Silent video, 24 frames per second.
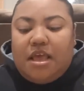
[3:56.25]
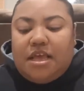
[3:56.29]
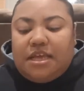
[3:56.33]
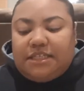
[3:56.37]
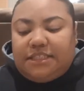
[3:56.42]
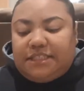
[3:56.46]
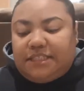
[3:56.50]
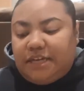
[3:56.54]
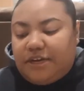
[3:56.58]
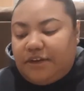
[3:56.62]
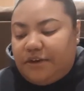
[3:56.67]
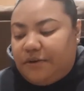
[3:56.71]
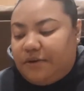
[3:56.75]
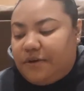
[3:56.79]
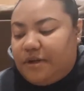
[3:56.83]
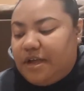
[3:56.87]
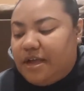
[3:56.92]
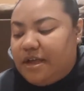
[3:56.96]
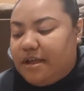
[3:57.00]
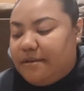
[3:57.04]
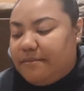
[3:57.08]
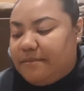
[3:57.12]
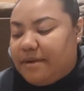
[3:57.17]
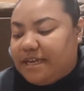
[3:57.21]
So
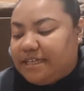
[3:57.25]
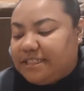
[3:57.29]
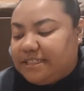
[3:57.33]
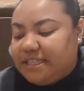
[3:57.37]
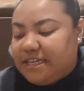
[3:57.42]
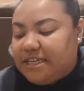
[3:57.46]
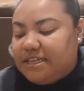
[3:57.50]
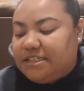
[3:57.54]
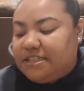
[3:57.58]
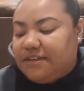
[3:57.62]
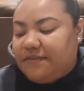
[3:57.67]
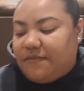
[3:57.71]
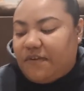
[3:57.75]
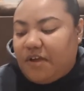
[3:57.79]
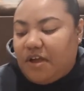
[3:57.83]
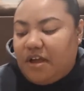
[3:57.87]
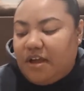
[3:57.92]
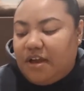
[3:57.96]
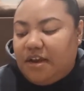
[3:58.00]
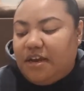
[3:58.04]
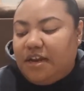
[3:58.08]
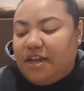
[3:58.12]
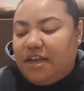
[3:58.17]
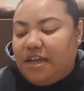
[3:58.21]
my son
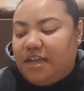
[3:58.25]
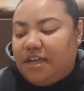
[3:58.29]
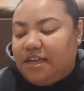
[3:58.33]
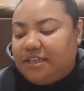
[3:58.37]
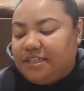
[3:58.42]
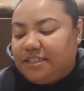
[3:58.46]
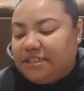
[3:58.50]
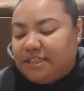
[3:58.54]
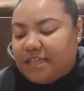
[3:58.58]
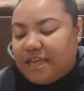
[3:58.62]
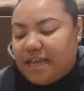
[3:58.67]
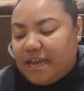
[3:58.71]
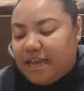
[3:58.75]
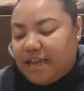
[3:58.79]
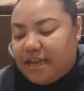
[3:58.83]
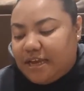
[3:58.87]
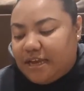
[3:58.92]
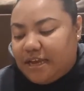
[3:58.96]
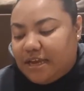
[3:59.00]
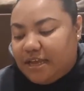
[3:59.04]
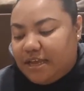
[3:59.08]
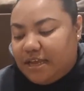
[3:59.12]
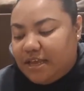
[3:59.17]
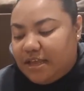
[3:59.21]
Devon is like...